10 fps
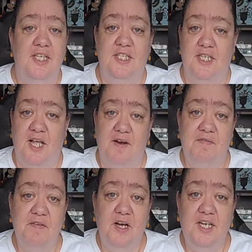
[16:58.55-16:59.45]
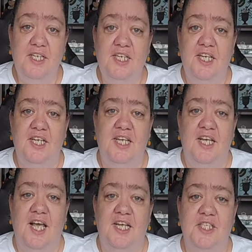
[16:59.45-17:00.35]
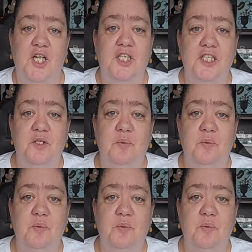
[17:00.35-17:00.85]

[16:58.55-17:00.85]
It's a lot of fun as long as